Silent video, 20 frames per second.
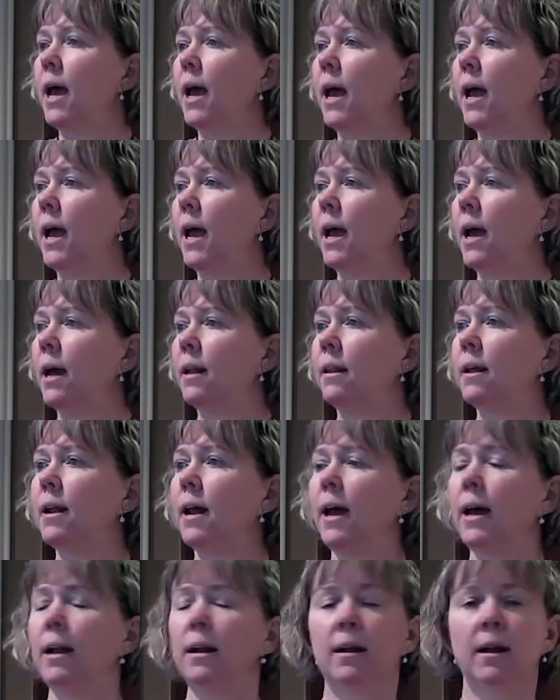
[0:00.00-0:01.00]
And then I
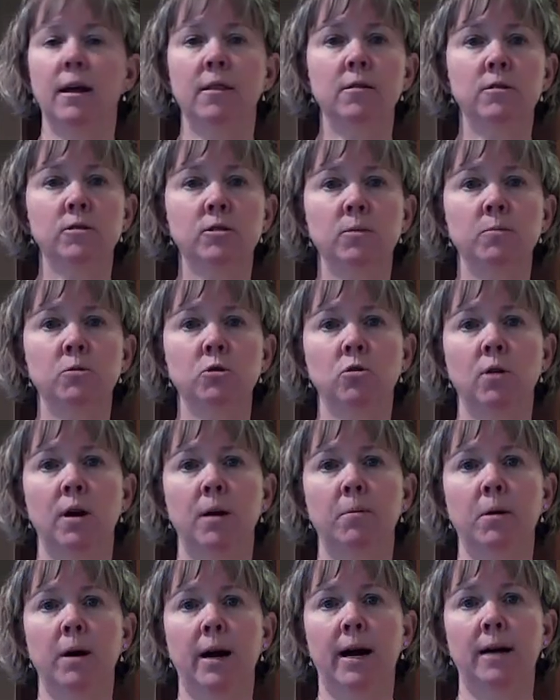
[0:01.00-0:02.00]
had another
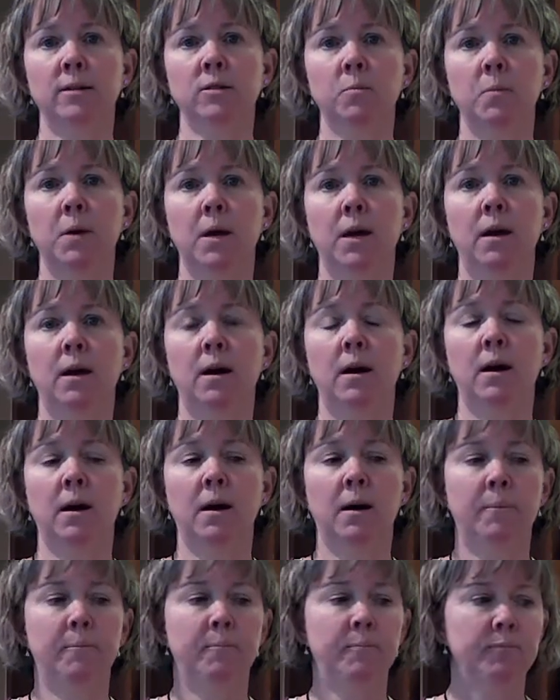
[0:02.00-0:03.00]
subscriber ask me
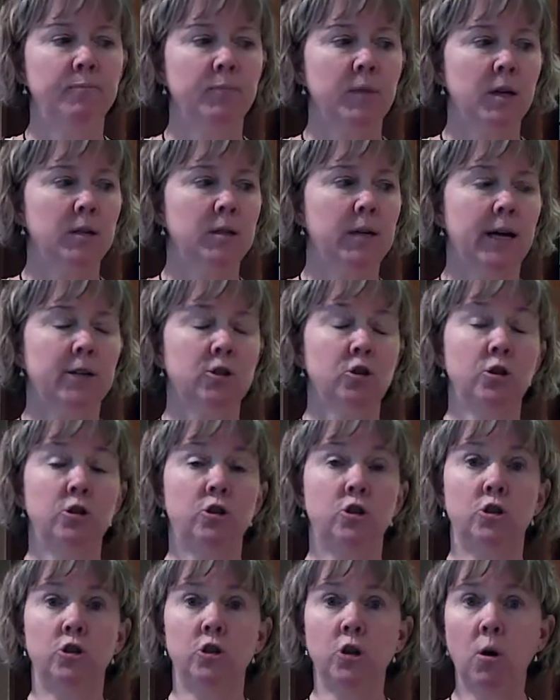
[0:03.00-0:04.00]
to actually
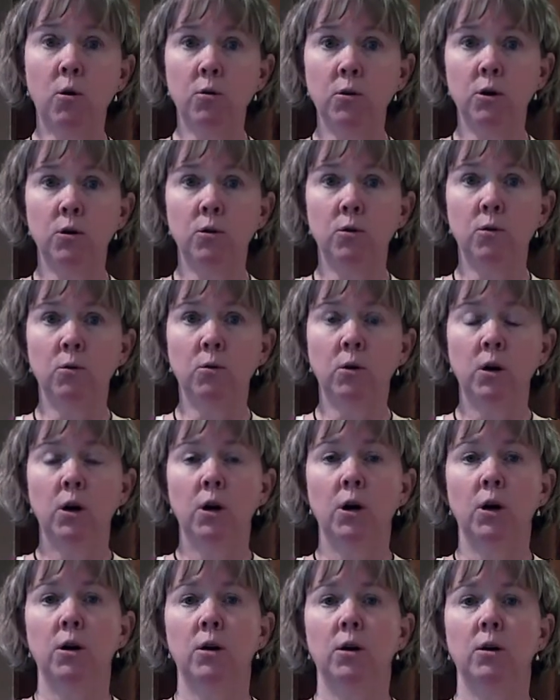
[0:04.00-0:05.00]
show you
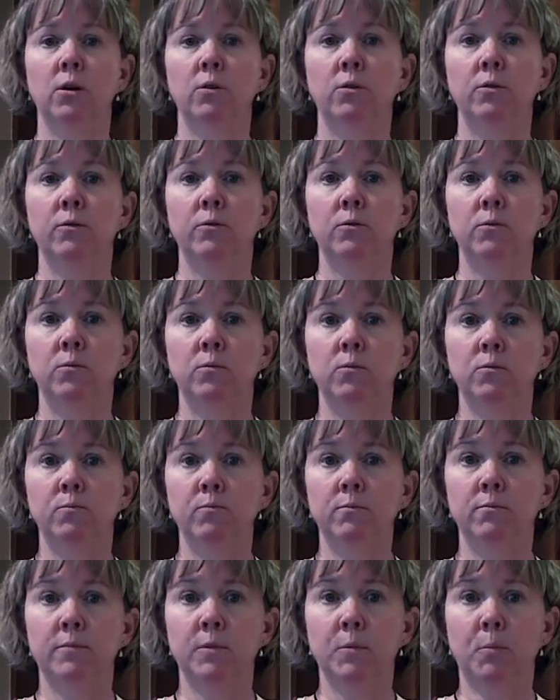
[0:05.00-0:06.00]

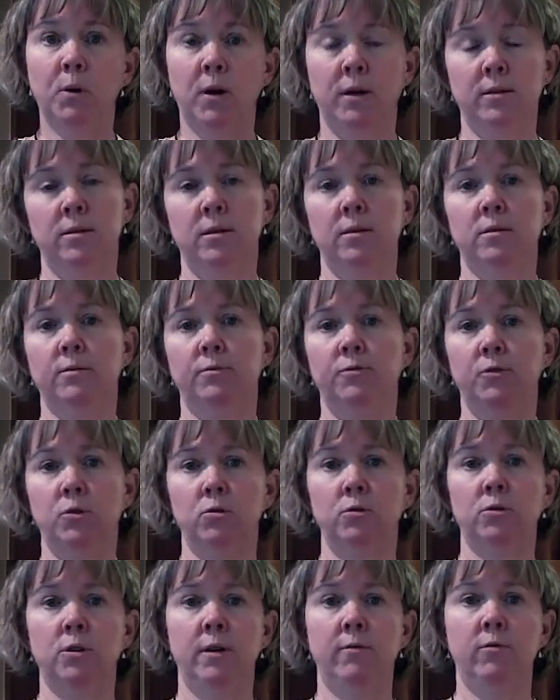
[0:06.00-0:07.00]
the process of
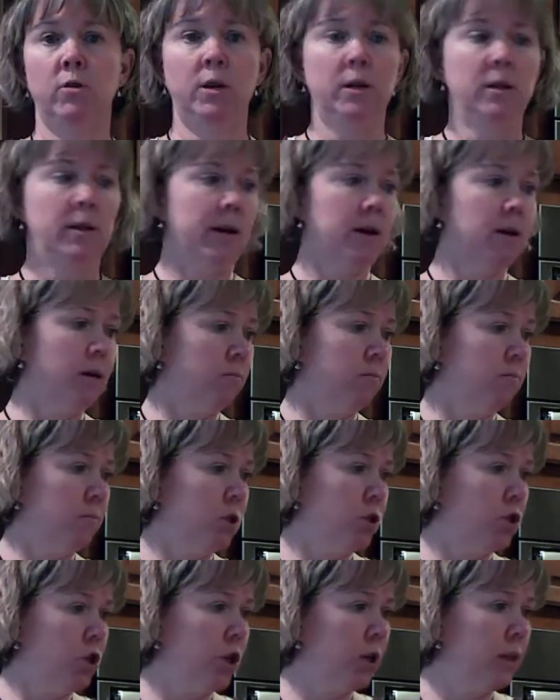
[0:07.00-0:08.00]
food savoring, like
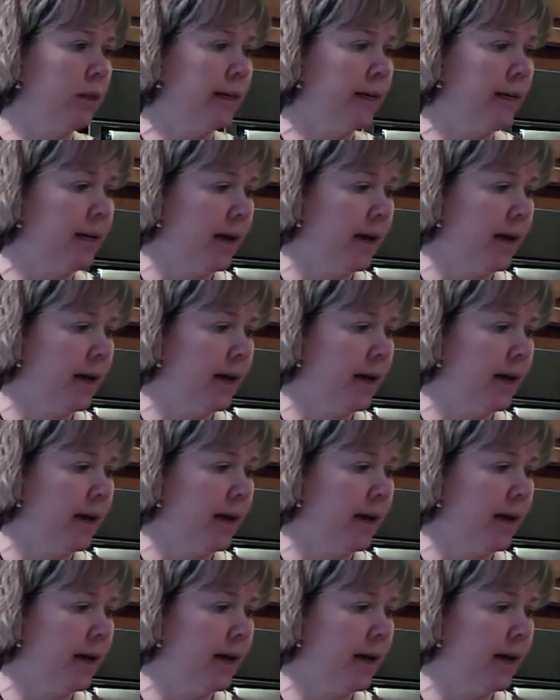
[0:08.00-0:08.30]
chili